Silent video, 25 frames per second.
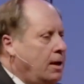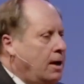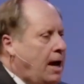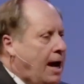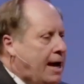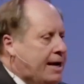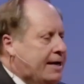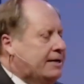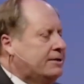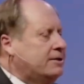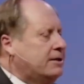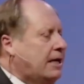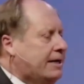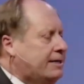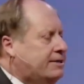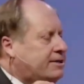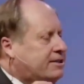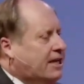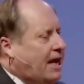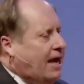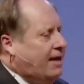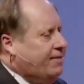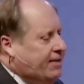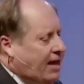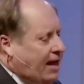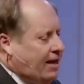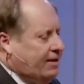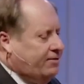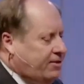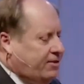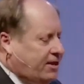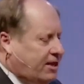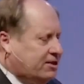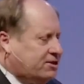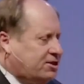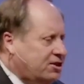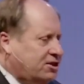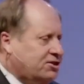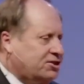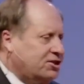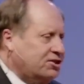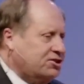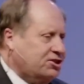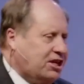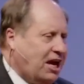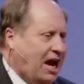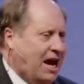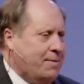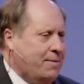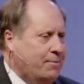And he, he said that this is a
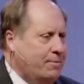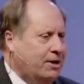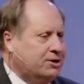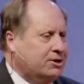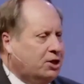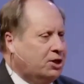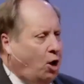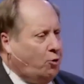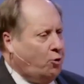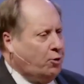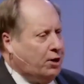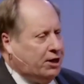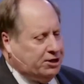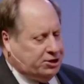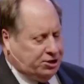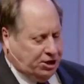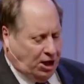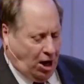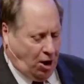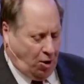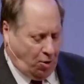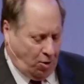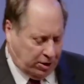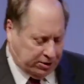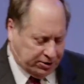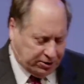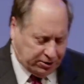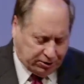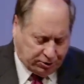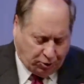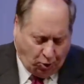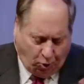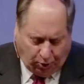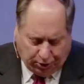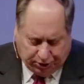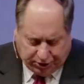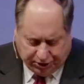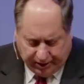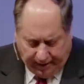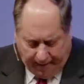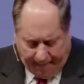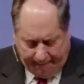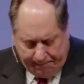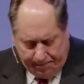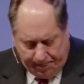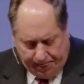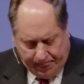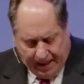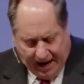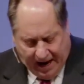statement Toni Jo is, of course,
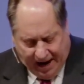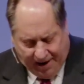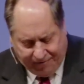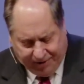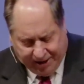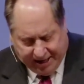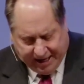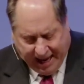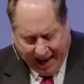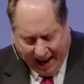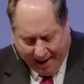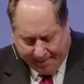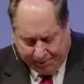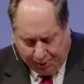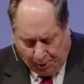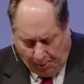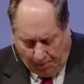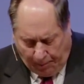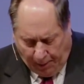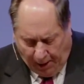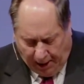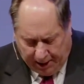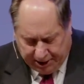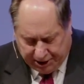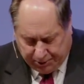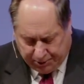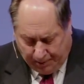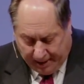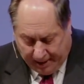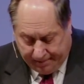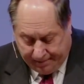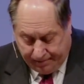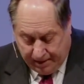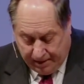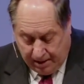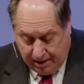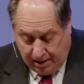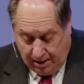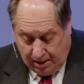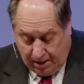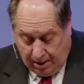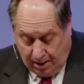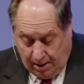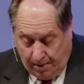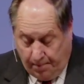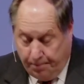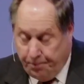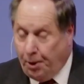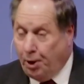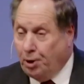every capital punishment
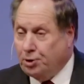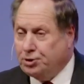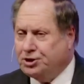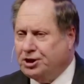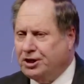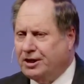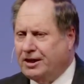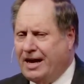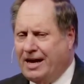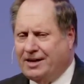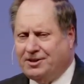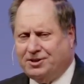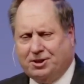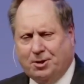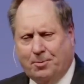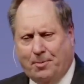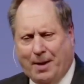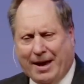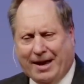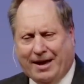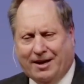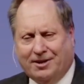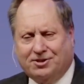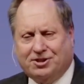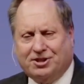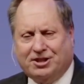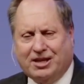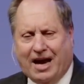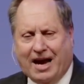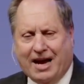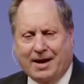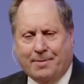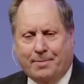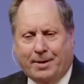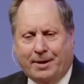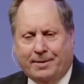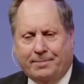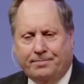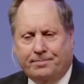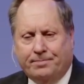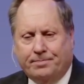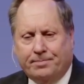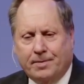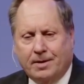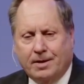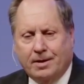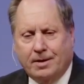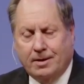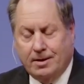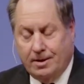person gets to make a statement.
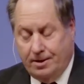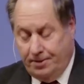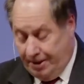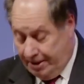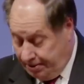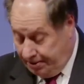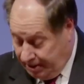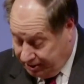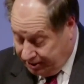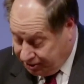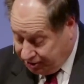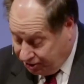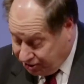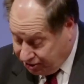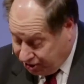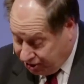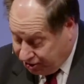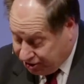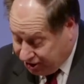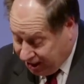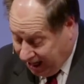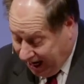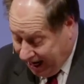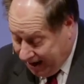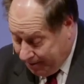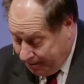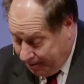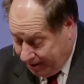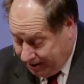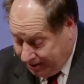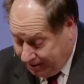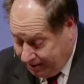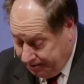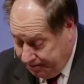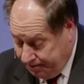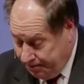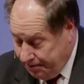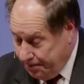This is a statement